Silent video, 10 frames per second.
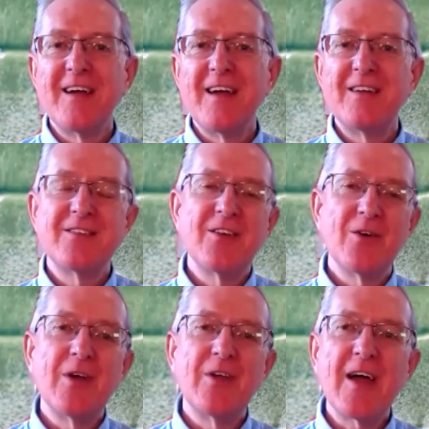And
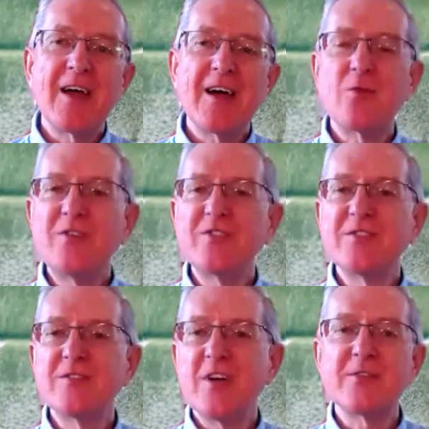and they are
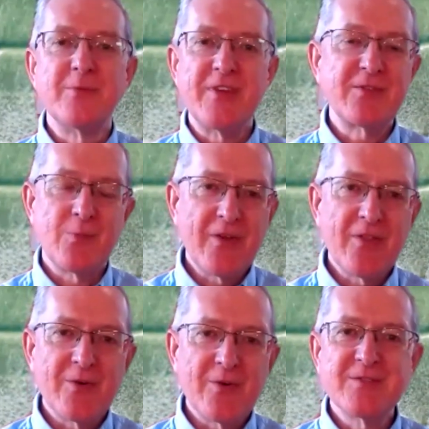questions of judgment. That's one of
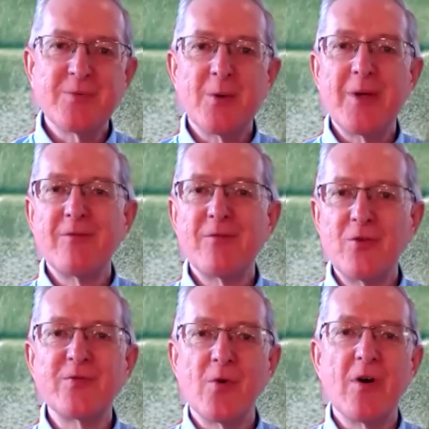the reasons why we have
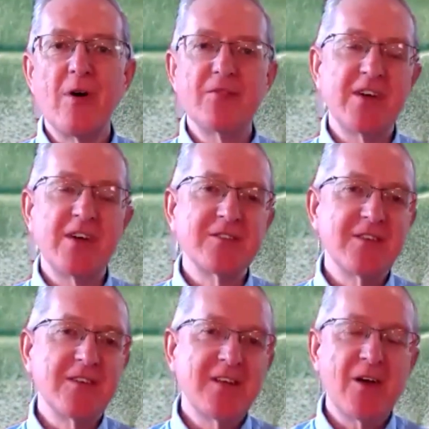useful conversations
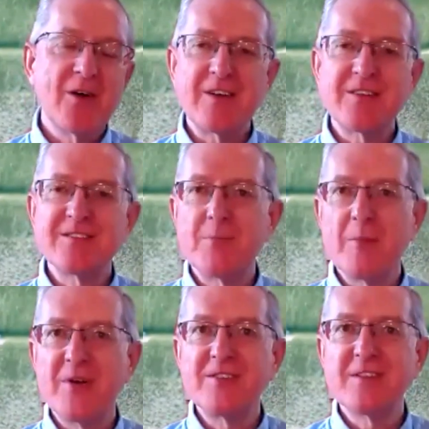in LDAC
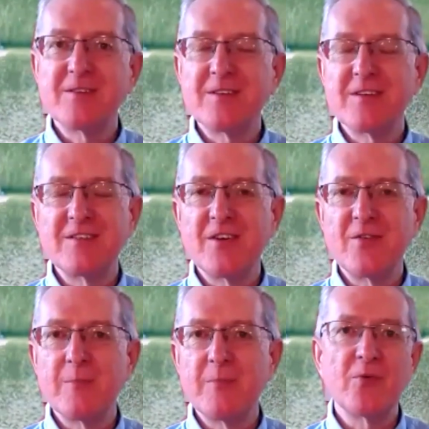subcommittees
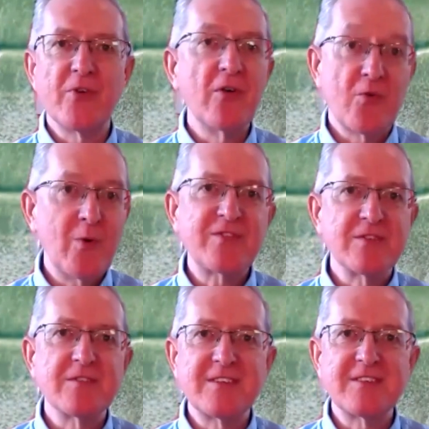considering bills on
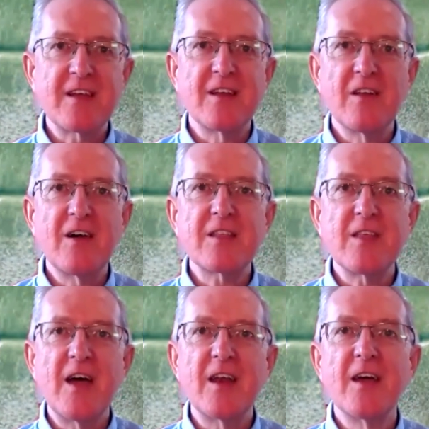questions exactly like
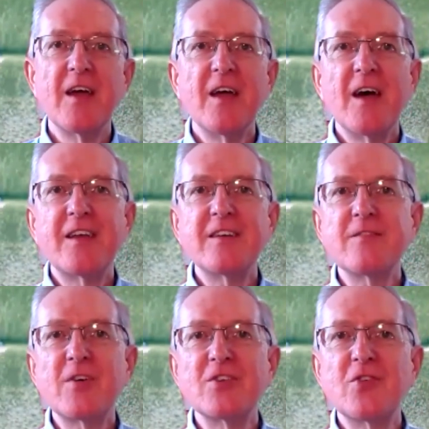that. And I guess
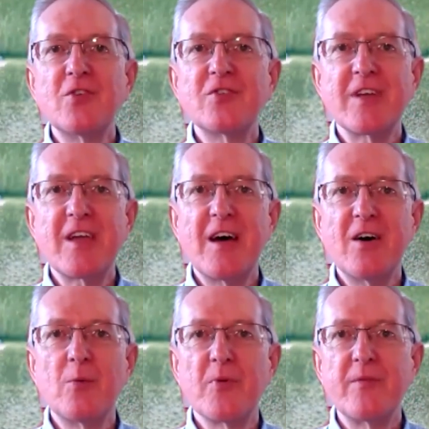if I can turn to
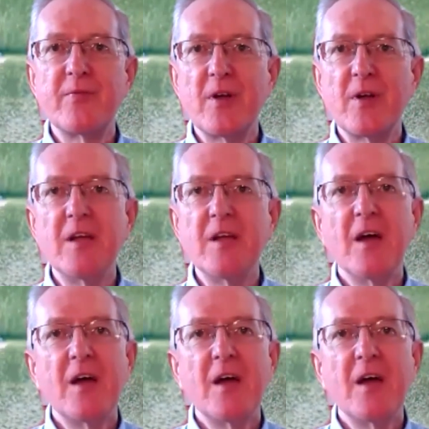Carl briefly,